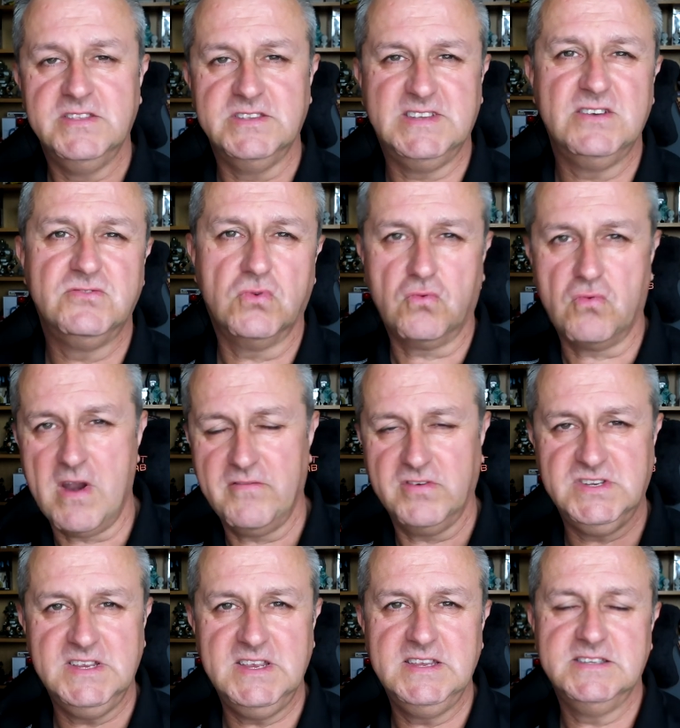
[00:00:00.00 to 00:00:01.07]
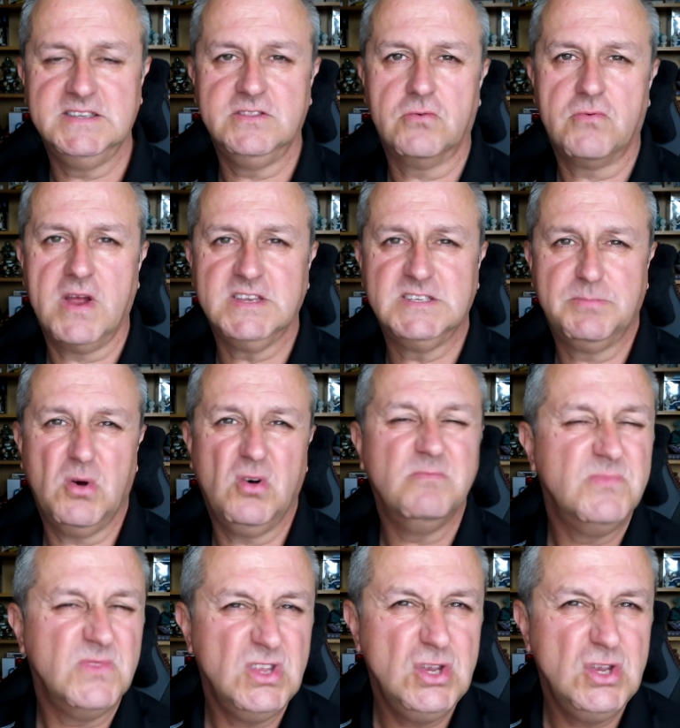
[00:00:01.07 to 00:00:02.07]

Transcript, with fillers: the central gravity is in the right spot,